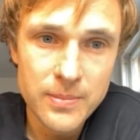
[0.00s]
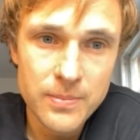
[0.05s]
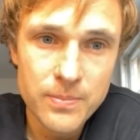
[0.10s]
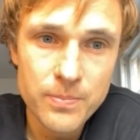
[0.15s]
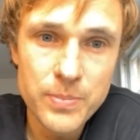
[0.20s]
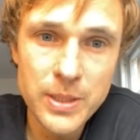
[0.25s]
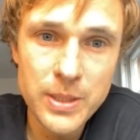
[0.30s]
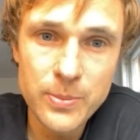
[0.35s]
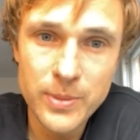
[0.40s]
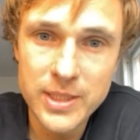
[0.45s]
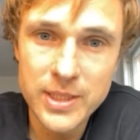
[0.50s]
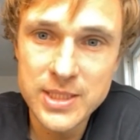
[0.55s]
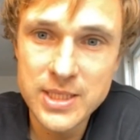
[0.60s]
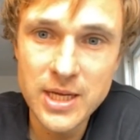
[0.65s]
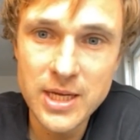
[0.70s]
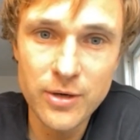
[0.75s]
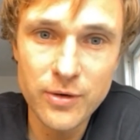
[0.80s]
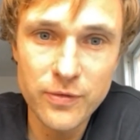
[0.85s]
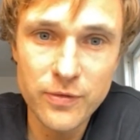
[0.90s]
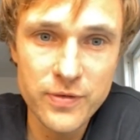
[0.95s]
be
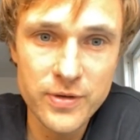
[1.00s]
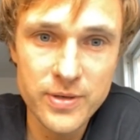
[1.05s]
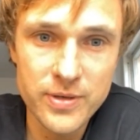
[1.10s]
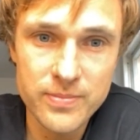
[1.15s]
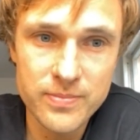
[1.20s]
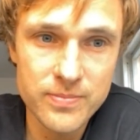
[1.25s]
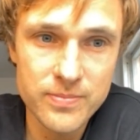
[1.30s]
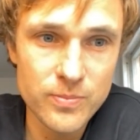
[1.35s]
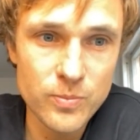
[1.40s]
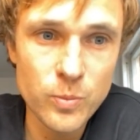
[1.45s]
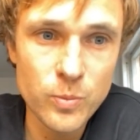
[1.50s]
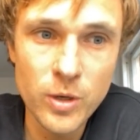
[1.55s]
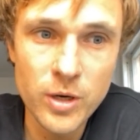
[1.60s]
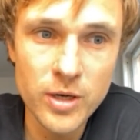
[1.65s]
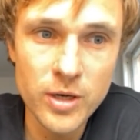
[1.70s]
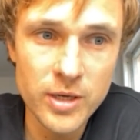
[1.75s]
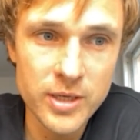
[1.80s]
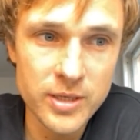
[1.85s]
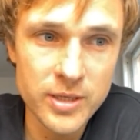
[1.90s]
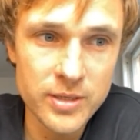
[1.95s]
myself and
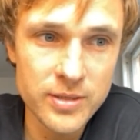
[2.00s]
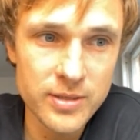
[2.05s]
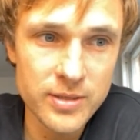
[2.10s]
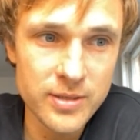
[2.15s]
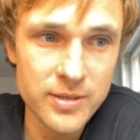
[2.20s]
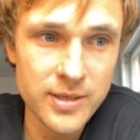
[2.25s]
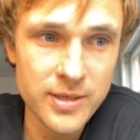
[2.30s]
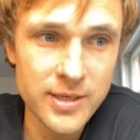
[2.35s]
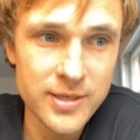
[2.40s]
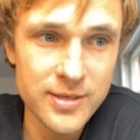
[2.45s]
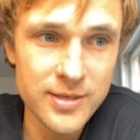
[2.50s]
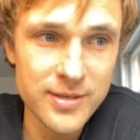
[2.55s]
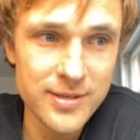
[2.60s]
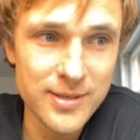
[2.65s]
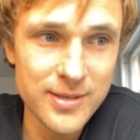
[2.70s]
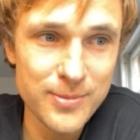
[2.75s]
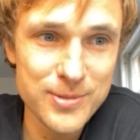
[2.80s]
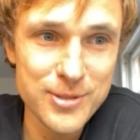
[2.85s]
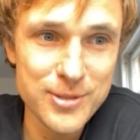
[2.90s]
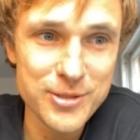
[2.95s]
work, and
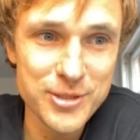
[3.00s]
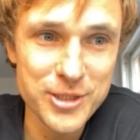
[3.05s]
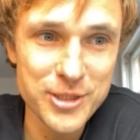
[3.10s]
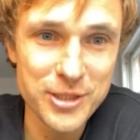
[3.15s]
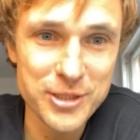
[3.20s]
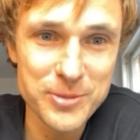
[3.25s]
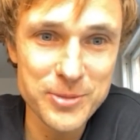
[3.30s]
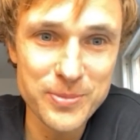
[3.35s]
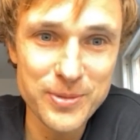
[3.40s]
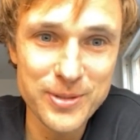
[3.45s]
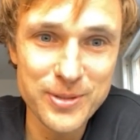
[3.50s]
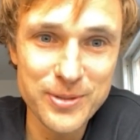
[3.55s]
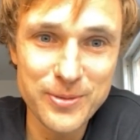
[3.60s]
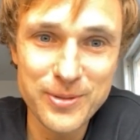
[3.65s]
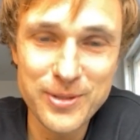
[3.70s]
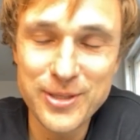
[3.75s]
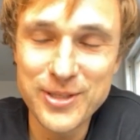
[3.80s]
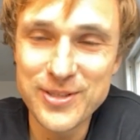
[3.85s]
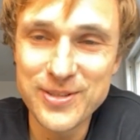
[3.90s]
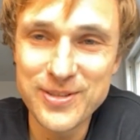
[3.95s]
there was no judgment
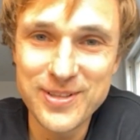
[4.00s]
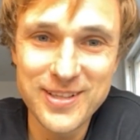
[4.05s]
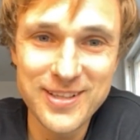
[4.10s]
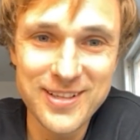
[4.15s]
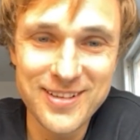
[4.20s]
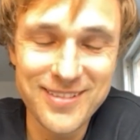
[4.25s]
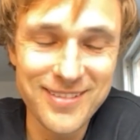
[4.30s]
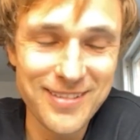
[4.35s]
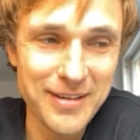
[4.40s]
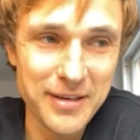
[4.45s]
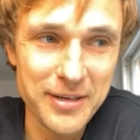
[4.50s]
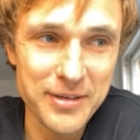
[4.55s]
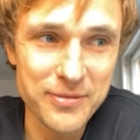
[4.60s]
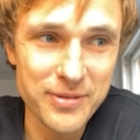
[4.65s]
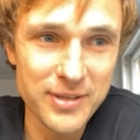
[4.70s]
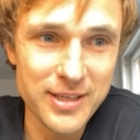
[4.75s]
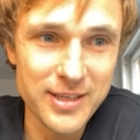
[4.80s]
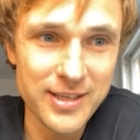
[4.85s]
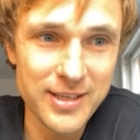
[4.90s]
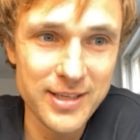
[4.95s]
or no, you know, kind of
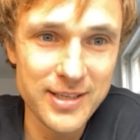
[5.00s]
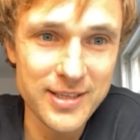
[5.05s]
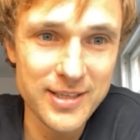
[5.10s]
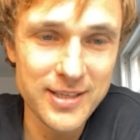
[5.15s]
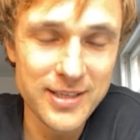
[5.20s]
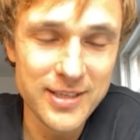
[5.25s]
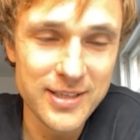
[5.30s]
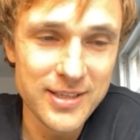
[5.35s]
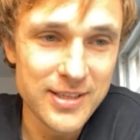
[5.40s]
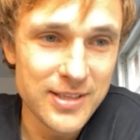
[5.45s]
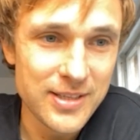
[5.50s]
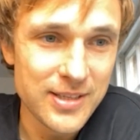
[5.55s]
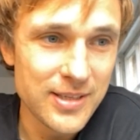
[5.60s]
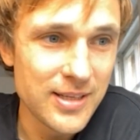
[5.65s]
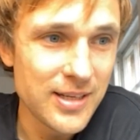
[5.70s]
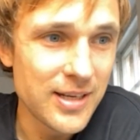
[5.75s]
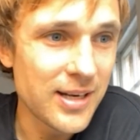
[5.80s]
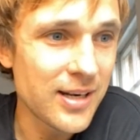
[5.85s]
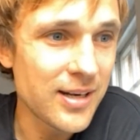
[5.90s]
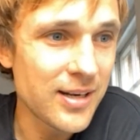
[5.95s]
like
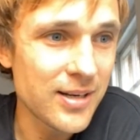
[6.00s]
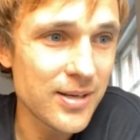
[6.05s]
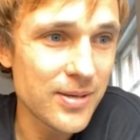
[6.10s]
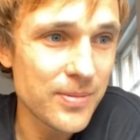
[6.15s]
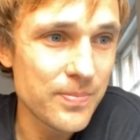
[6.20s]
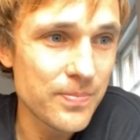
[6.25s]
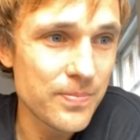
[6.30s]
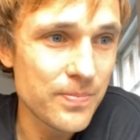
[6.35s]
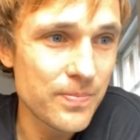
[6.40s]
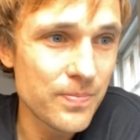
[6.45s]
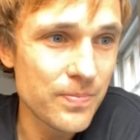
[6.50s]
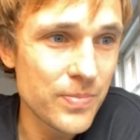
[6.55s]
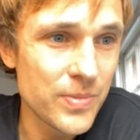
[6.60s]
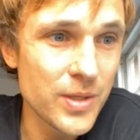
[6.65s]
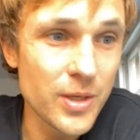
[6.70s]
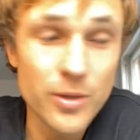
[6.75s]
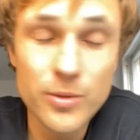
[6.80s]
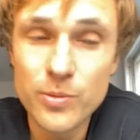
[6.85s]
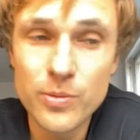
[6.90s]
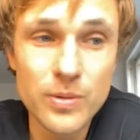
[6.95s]

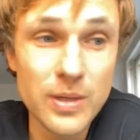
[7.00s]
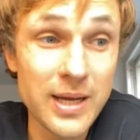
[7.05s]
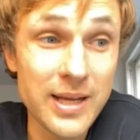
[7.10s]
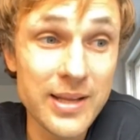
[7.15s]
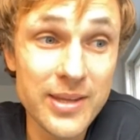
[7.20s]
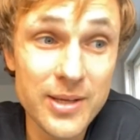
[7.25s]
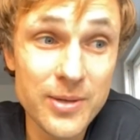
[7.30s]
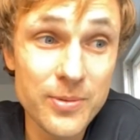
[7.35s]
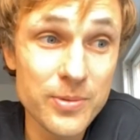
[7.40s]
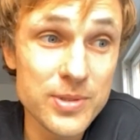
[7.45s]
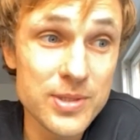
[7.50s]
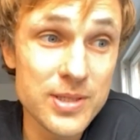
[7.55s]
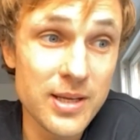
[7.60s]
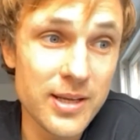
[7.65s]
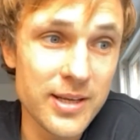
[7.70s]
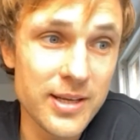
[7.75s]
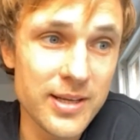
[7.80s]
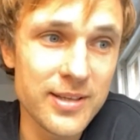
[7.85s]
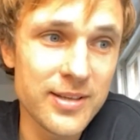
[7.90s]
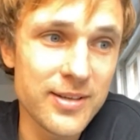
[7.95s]
no, and there was
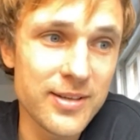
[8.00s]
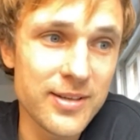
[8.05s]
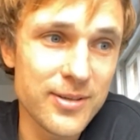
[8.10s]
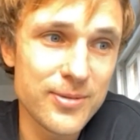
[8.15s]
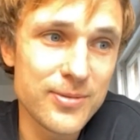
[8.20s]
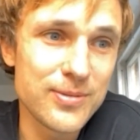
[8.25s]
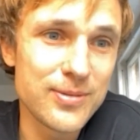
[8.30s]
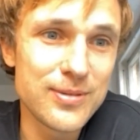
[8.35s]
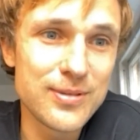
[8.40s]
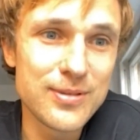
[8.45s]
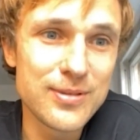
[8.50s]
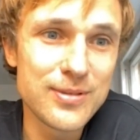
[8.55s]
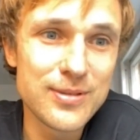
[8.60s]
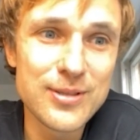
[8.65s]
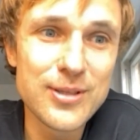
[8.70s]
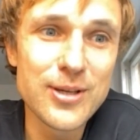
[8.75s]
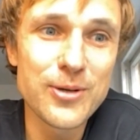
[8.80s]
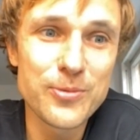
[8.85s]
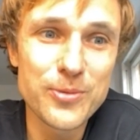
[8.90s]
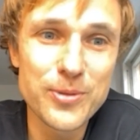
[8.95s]
like, you know,
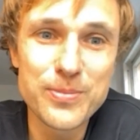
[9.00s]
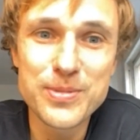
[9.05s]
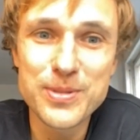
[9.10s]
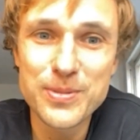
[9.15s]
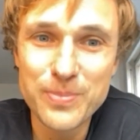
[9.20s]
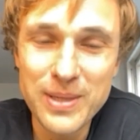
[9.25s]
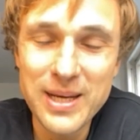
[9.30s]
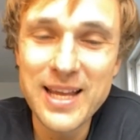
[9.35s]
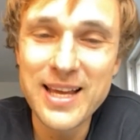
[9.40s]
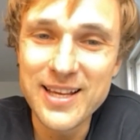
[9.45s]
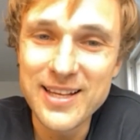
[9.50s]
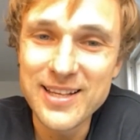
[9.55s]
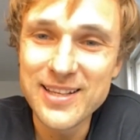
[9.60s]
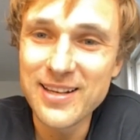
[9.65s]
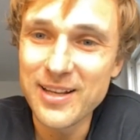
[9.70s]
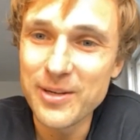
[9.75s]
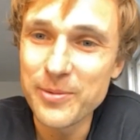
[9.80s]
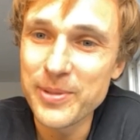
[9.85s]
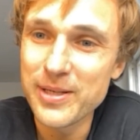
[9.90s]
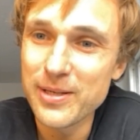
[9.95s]
no room to play.
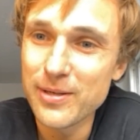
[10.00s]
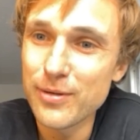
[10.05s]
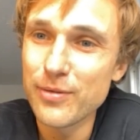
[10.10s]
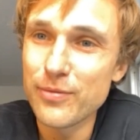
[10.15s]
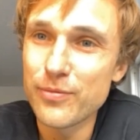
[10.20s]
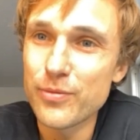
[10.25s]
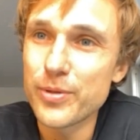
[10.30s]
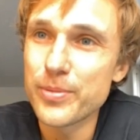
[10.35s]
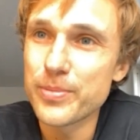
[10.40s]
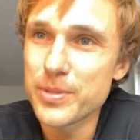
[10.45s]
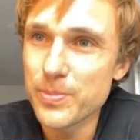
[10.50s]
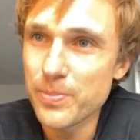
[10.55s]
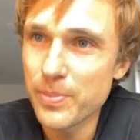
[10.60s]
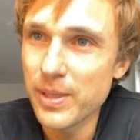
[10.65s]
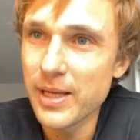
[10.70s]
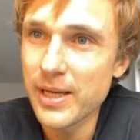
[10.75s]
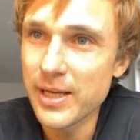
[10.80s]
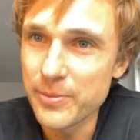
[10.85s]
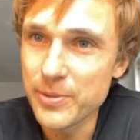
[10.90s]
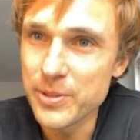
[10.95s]
Like, we had a lot of room to
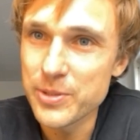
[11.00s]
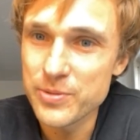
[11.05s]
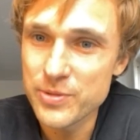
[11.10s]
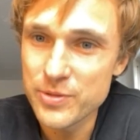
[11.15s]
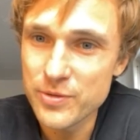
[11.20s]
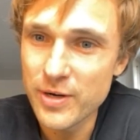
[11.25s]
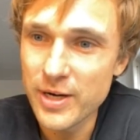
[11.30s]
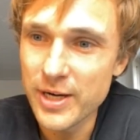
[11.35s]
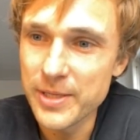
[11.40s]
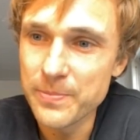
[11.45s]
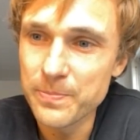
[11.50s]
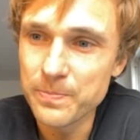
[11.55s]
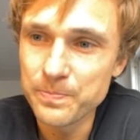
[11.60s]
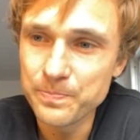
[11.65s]
play, which was great.